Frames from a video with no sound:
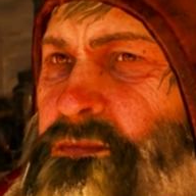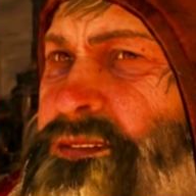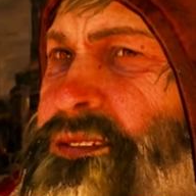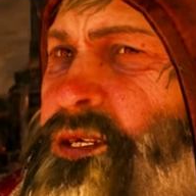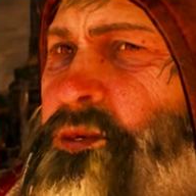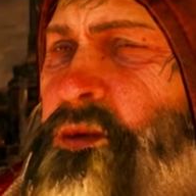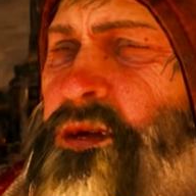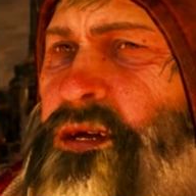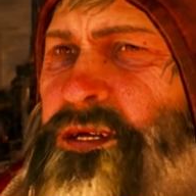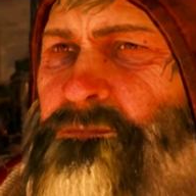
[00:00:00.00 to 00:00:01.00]
When Ciri
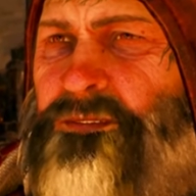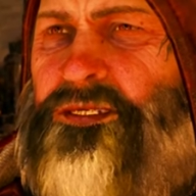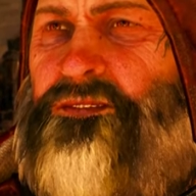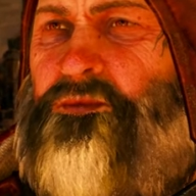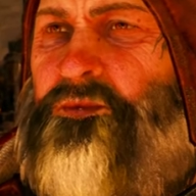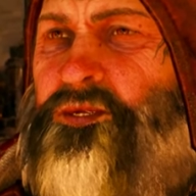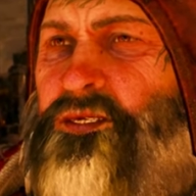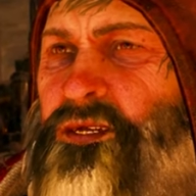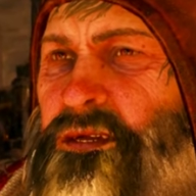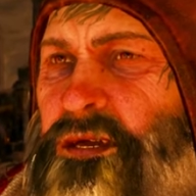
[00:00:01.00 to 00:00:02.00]
was on the mend, we
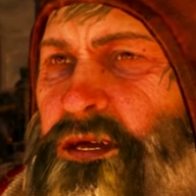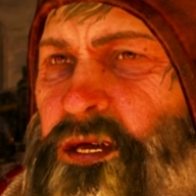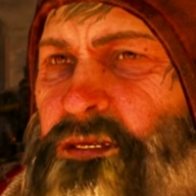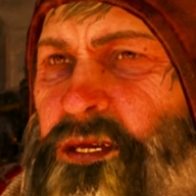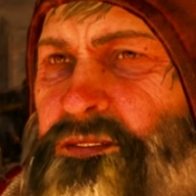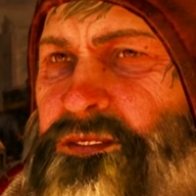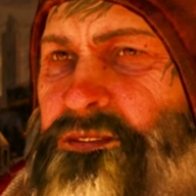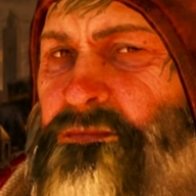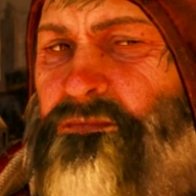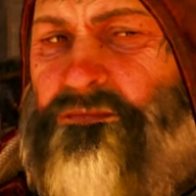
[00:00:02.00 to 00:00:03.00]
took her out on a
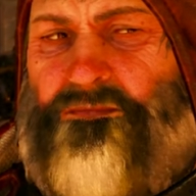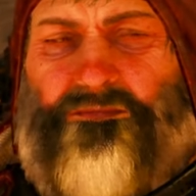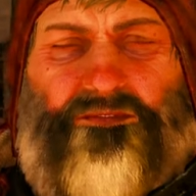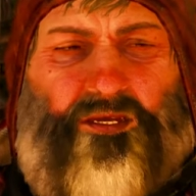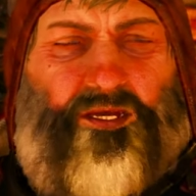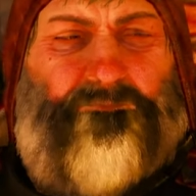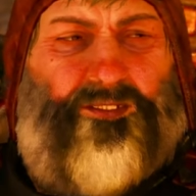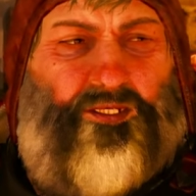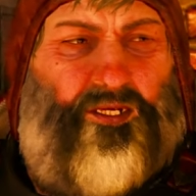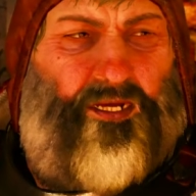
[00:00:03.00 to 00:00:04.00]
hunt. Thought
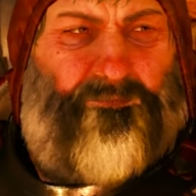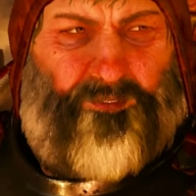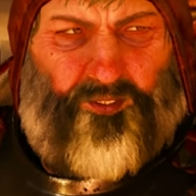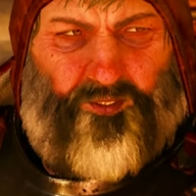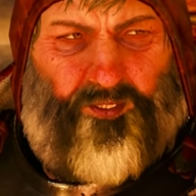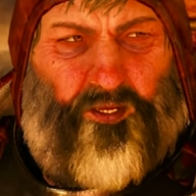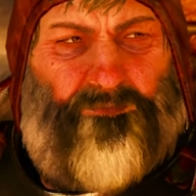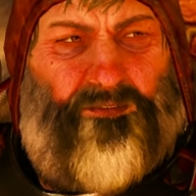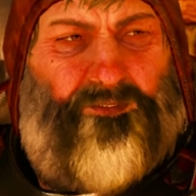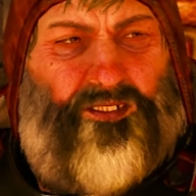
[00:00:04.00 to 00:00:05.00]
a bit of galloping would
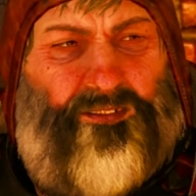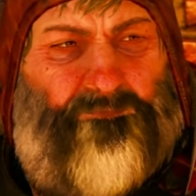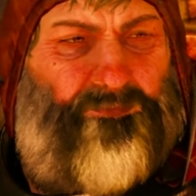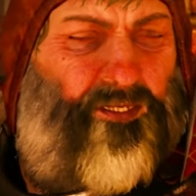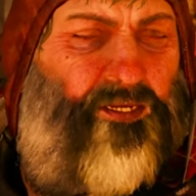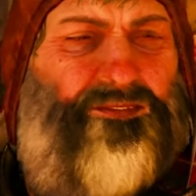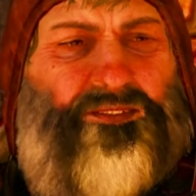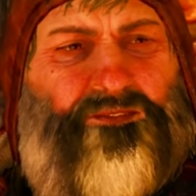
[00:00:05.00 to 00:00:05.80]
warm up her limbs, gone